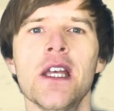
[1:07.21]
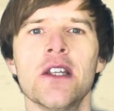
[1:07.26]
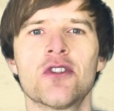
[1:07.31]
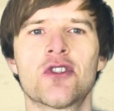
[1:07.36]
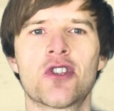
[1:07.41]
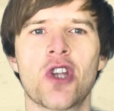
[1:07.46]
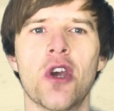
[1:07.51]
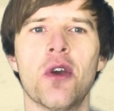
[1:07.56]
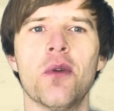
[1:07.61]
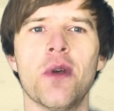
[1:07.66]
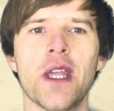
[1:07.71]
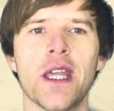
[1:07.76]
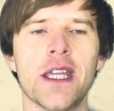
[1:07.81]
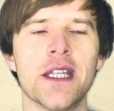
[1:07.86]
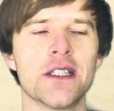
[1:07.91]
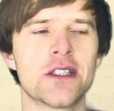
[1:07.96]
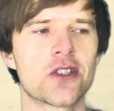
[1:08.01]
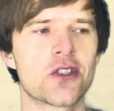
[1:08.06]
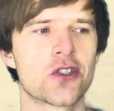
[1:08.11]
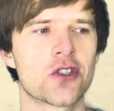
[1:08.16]
So
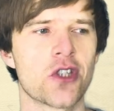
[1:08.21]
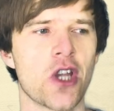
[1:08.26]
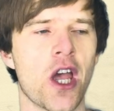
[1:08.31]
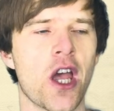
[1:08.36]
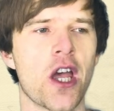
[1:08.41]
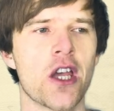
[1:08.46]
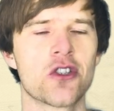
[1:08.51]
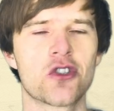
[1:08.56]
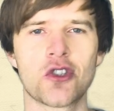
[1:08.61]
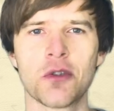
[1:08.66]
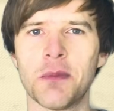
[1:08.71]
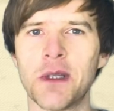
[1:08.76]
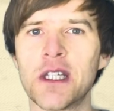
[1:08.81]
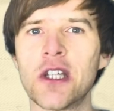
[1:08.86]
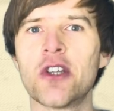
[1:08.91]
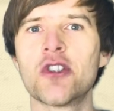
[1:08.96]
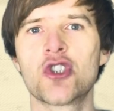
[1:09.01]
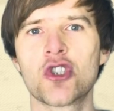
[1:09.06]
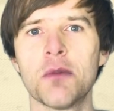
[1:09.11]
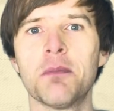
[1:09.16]
it's something
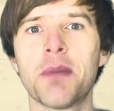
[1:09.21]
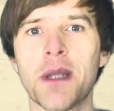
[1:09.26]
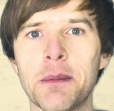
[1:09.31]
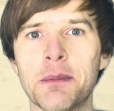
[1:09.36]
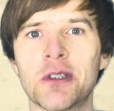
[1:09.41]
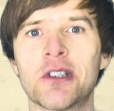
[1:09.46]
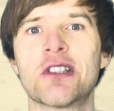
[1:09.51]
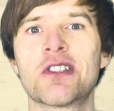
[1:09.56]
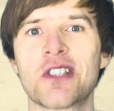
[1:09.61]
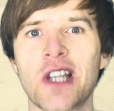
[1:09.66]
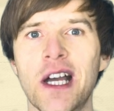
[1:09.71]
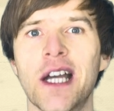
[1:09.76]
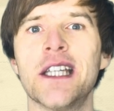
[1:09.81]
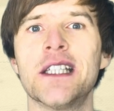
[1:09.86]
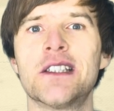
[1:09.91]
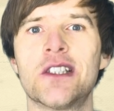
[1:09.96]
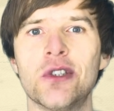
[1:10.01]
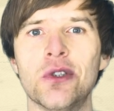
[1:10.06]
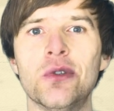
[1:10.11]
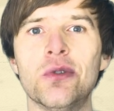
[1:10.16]
that some people
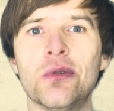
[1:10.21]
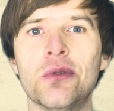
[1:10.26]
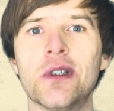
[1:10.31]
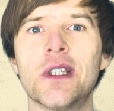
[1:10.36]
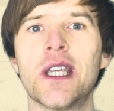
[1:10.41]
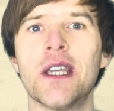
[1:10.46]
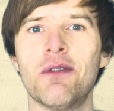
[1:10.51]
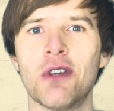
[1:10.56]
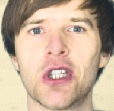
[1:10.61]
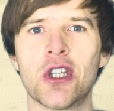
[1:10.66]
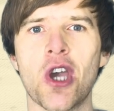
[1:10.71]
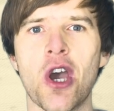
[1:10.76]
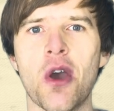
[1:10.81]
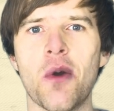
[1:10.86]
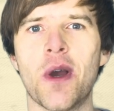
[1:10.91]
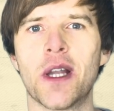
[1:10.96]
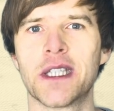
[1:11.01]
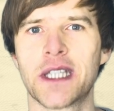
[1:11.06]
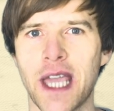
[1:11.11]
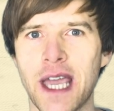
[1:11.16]
decide to give a
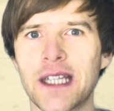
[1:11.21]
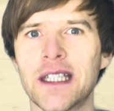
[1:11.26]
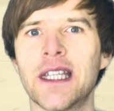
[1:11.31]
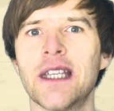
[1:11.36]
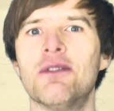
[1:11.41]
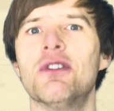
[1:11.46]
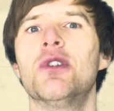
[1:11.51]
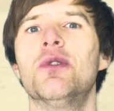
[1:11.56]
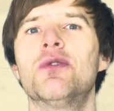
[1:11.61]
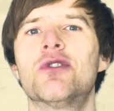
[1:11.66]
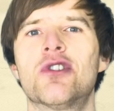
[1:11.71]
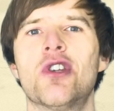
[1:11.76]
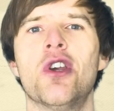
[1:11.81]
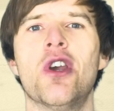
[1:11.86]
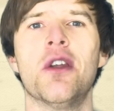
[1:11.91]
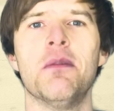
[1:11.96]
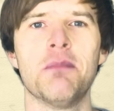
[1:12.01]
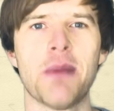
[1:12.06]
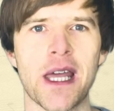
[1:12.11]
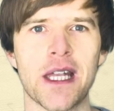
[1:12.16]
go and can give you
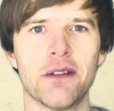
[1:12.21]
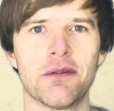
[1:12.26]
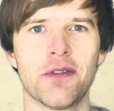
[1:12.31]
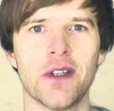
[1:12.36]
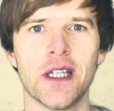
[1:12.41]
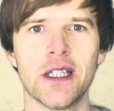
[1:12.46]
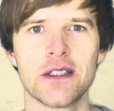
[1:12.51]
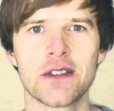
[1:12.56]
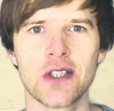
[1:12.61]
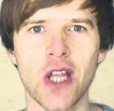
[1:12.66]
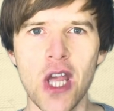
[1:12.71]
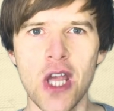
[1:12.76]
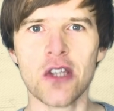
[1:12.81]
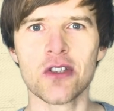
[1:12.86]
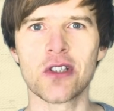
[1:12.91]
certain benefits.